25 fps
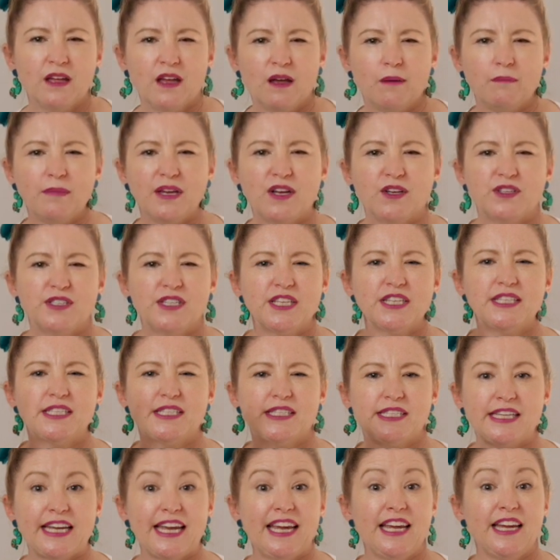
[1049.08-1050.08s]
Because the
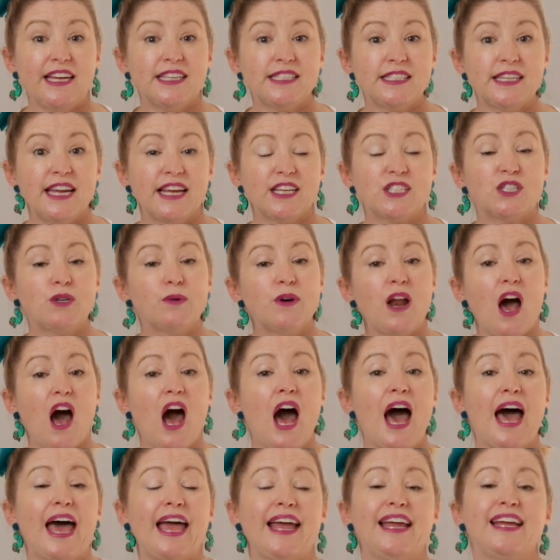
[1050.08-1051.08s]
C is next to an
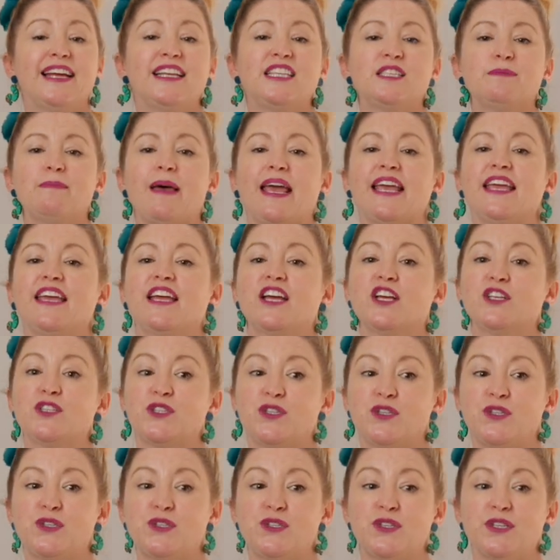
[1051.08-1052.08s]
I, it's making a
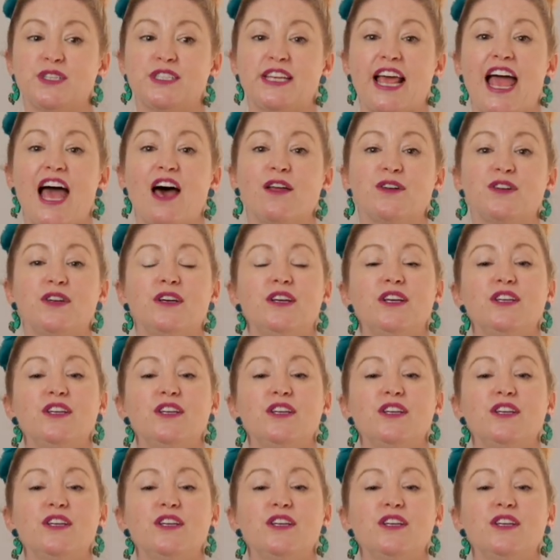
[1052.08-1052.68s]
S sound.